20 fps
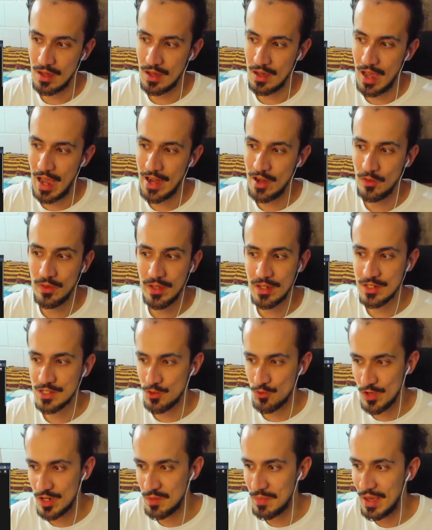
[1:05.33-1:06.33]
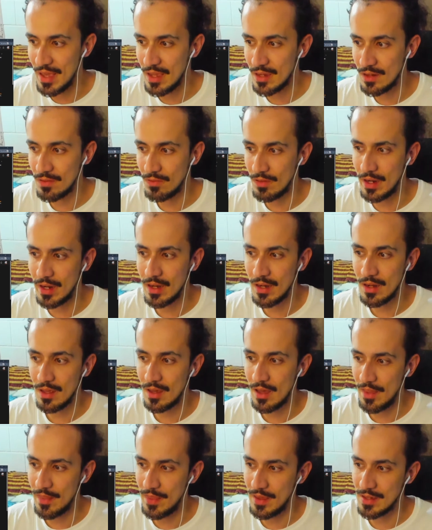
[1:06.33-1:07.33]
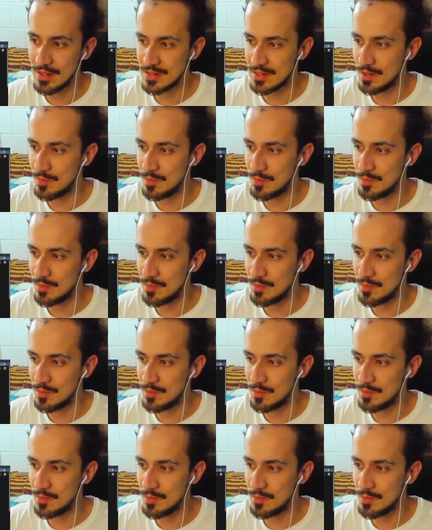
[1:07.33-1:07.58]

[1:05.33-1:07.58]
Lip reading: I don't think it's a remake, right? I think it's